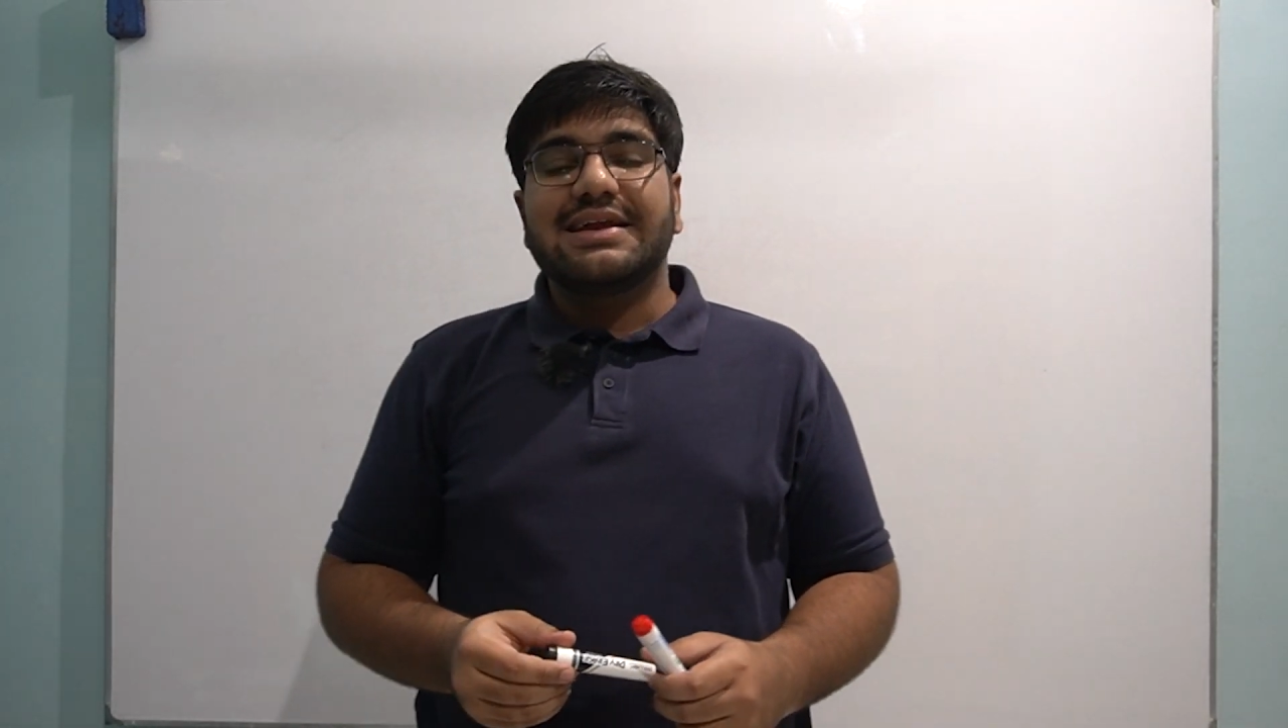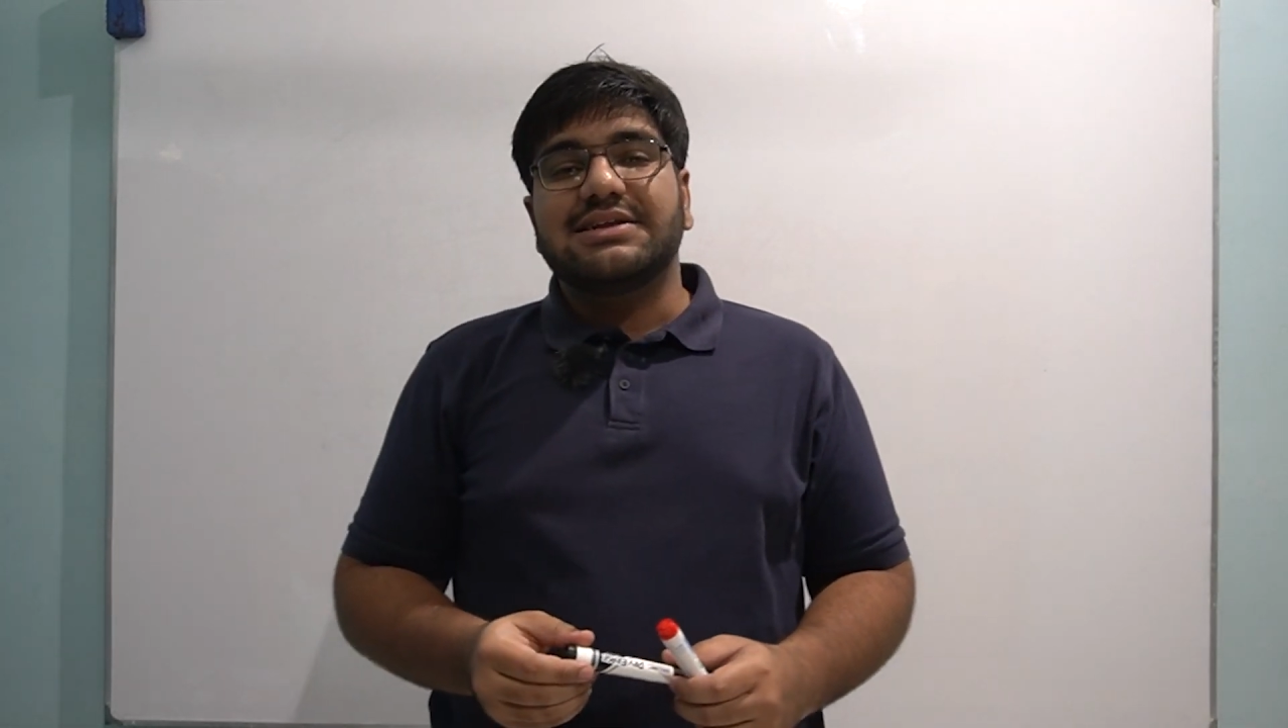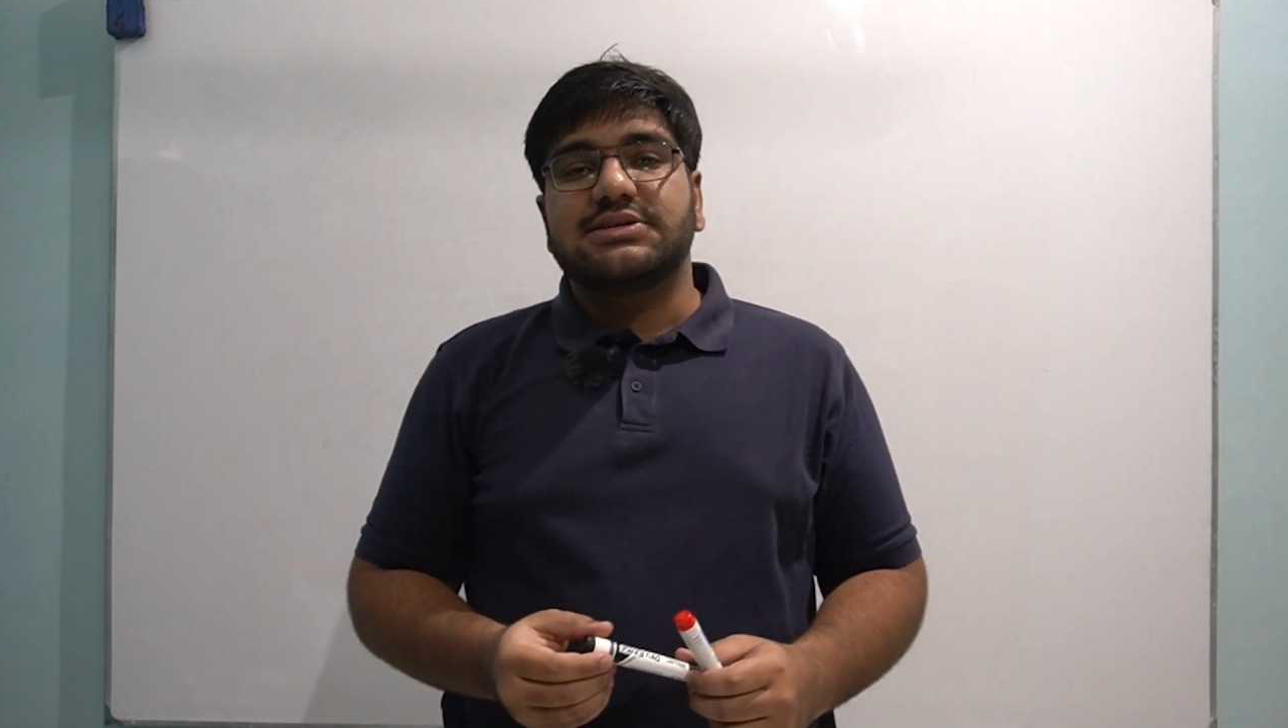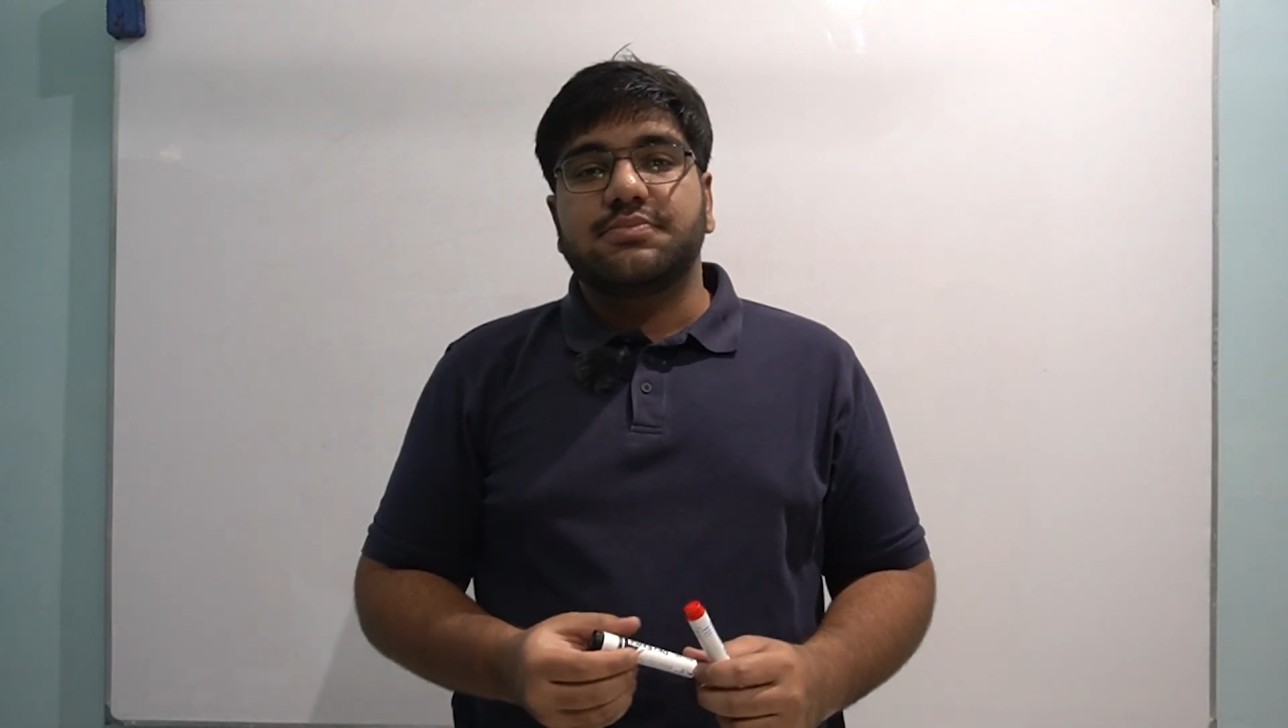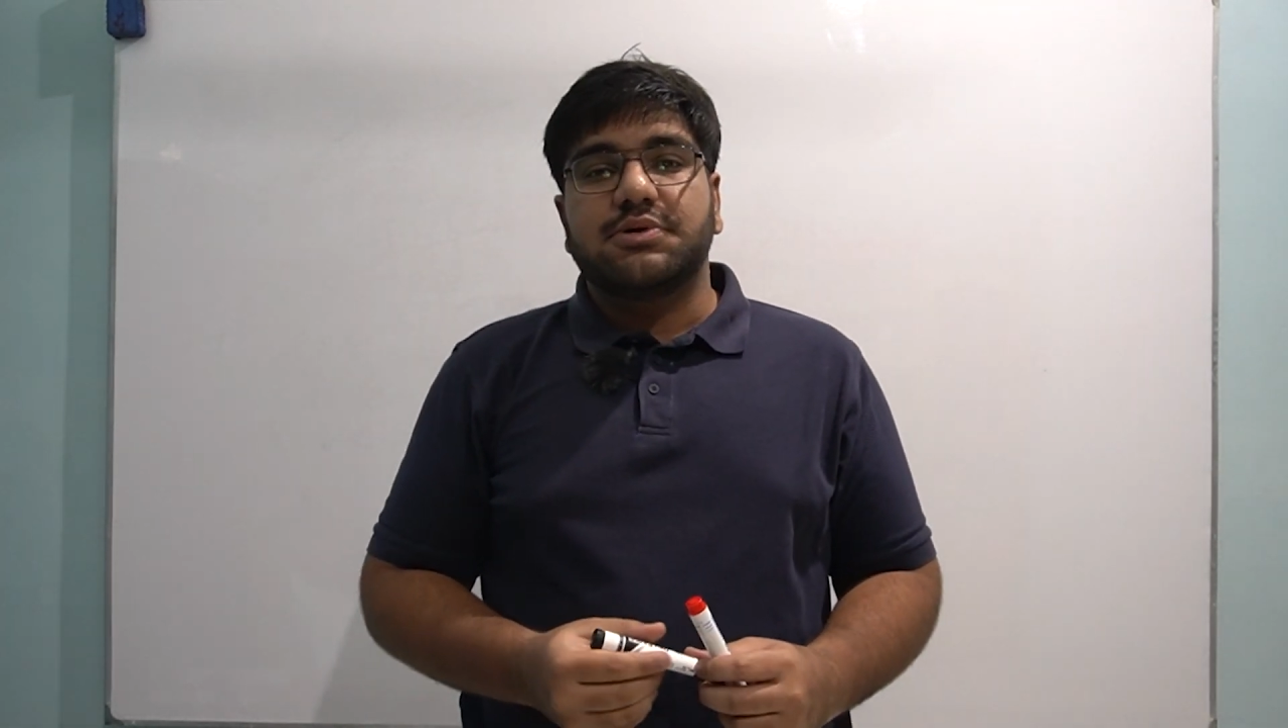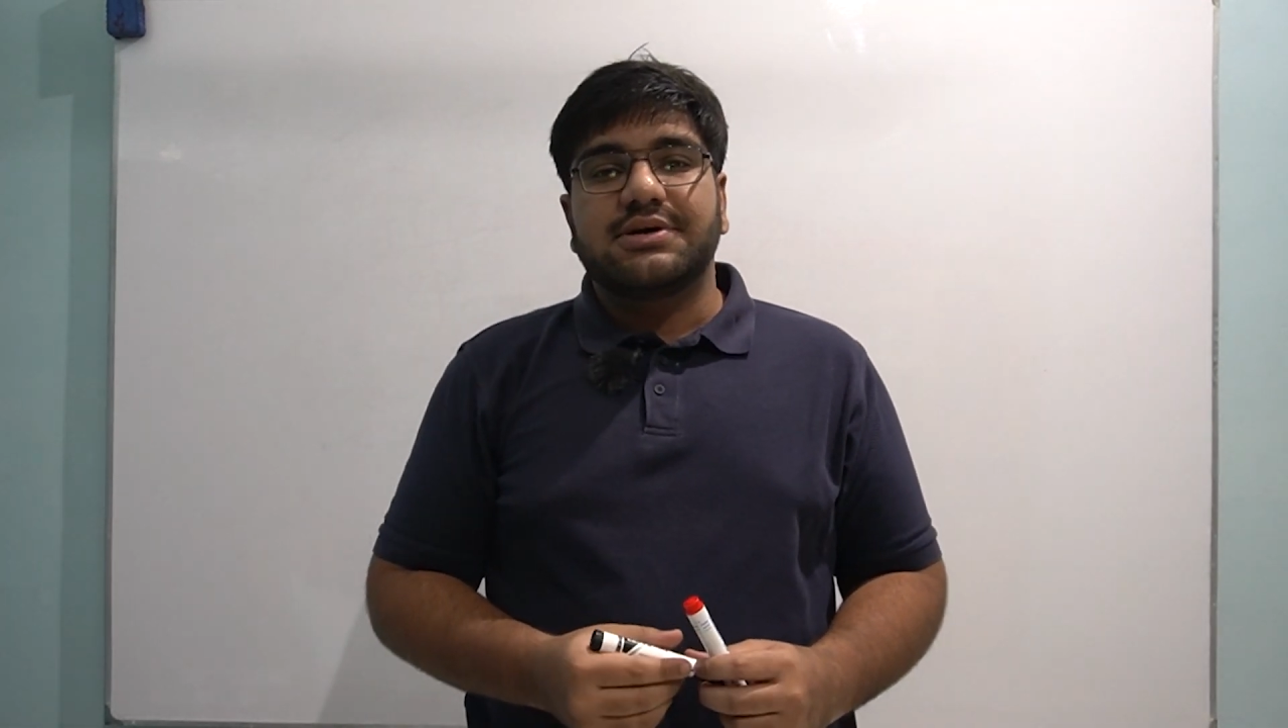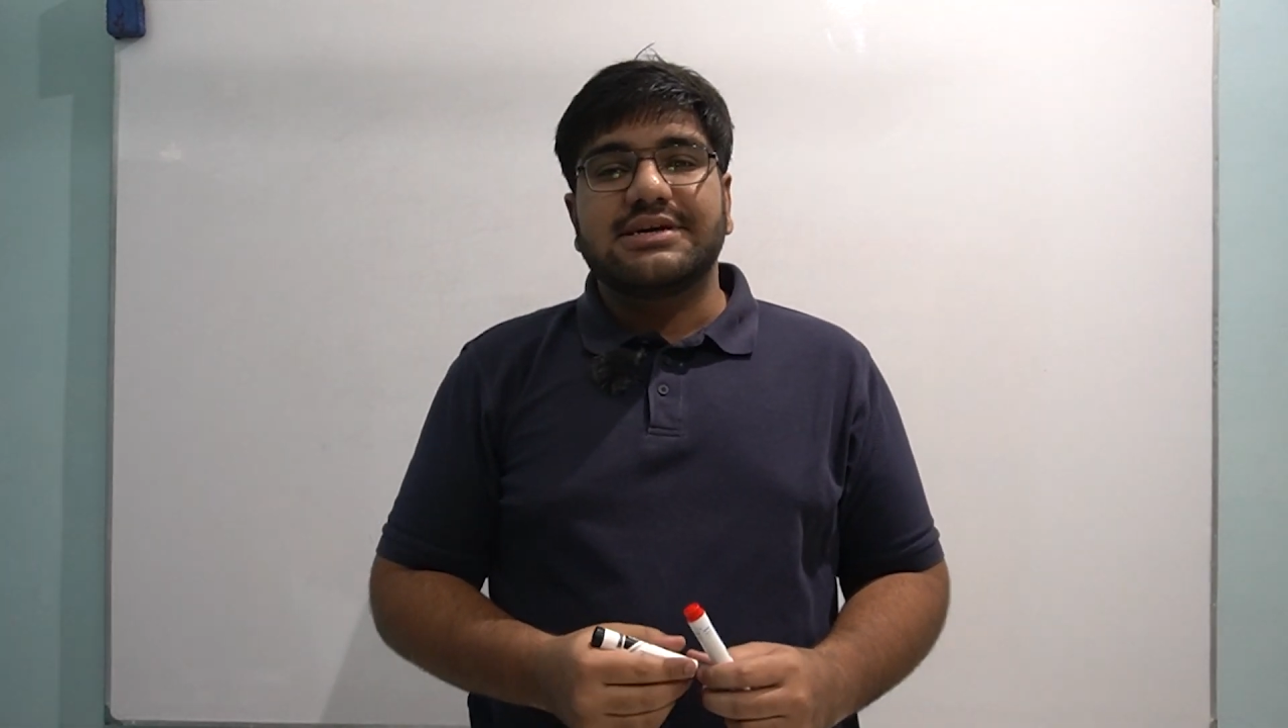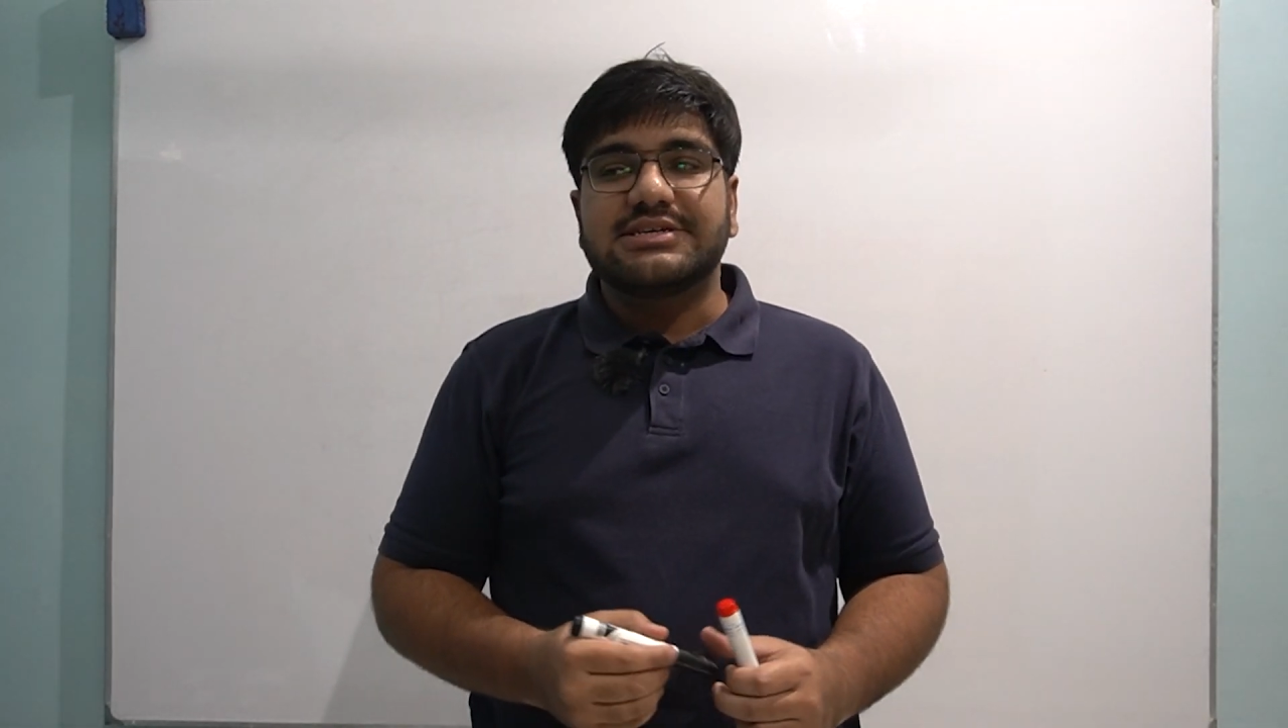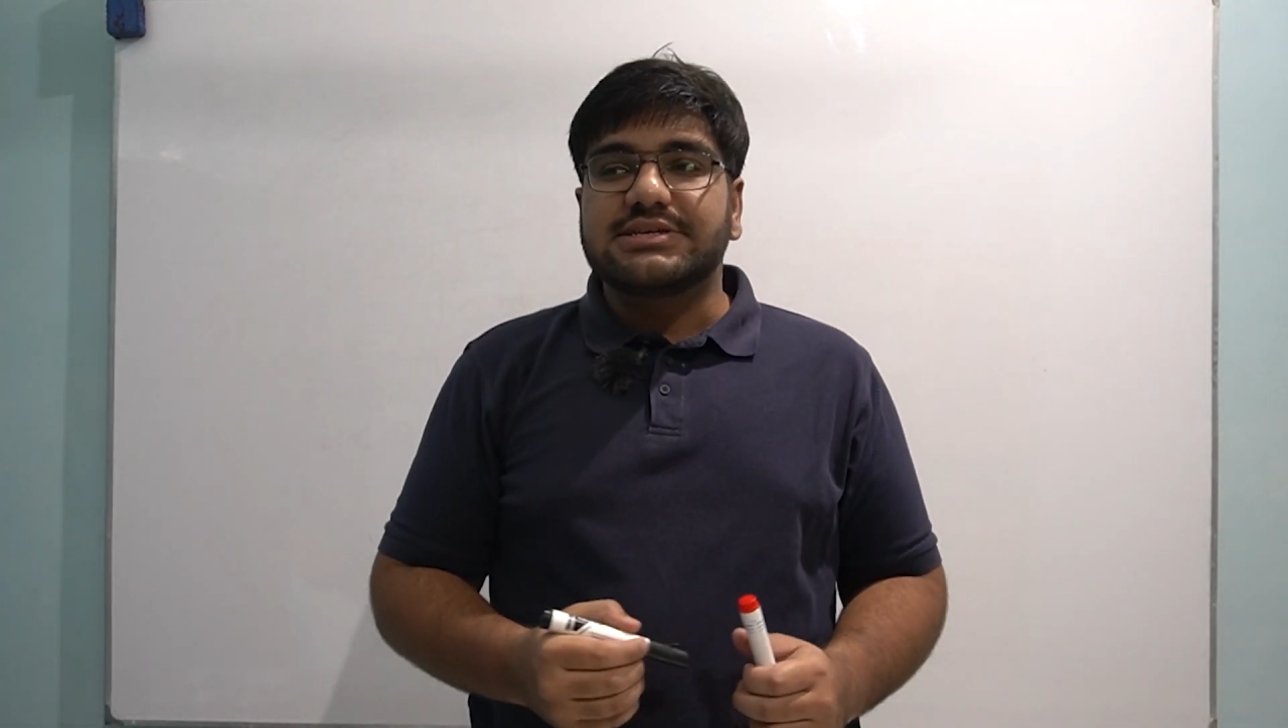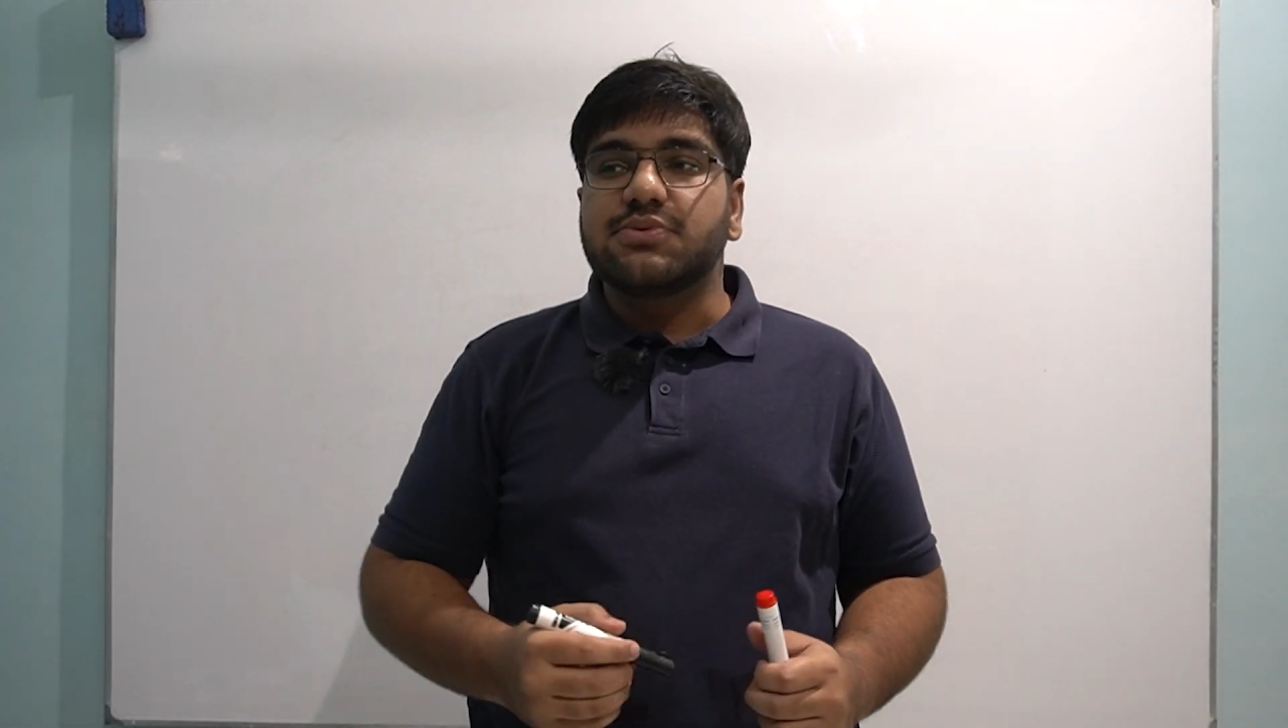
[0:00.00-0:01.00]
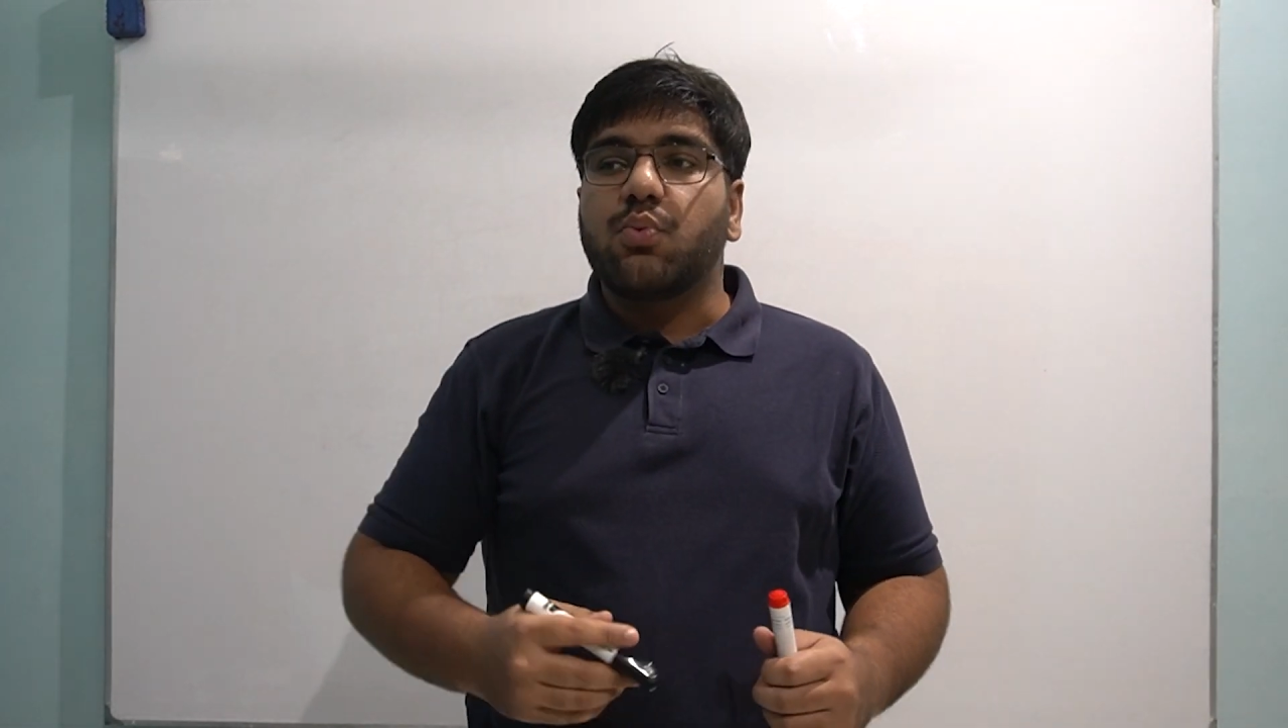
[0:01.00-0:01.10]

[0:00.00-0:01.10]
algebra is